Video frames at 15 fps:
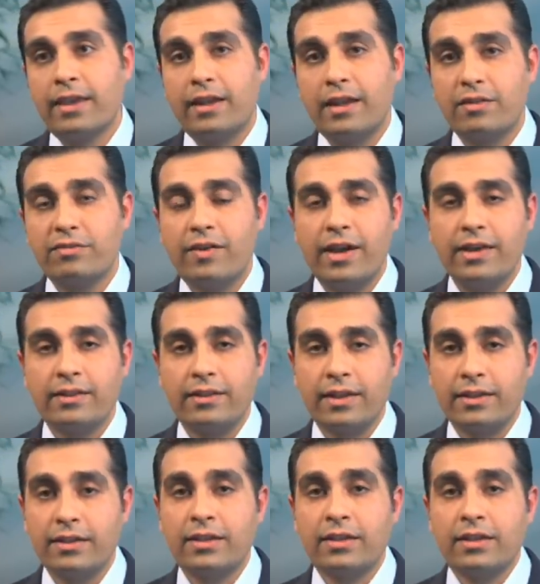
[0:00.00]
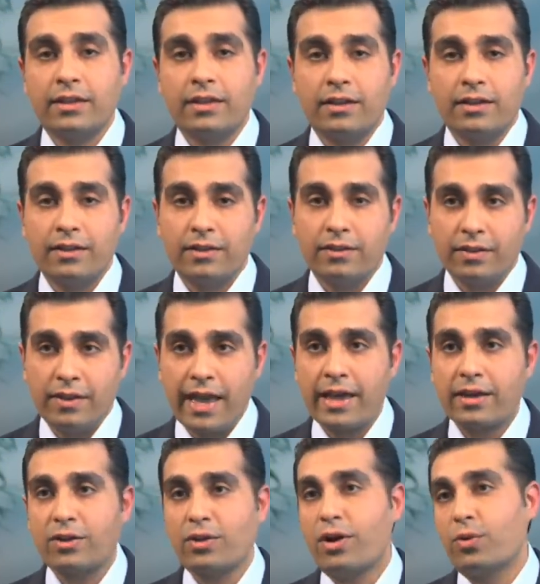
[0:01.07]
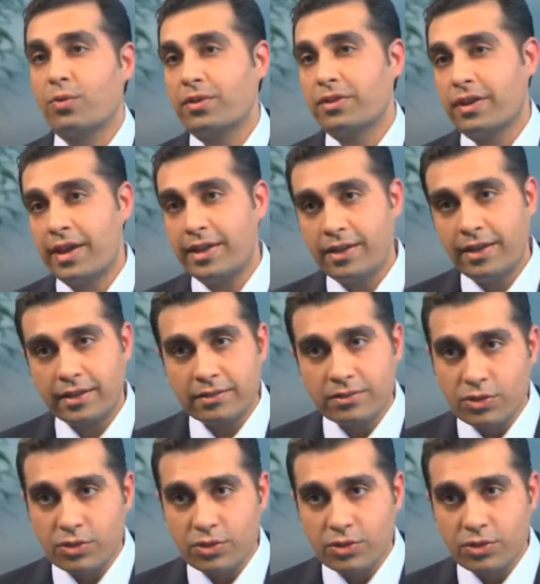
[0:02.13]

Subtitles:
And I find that along with the head and neck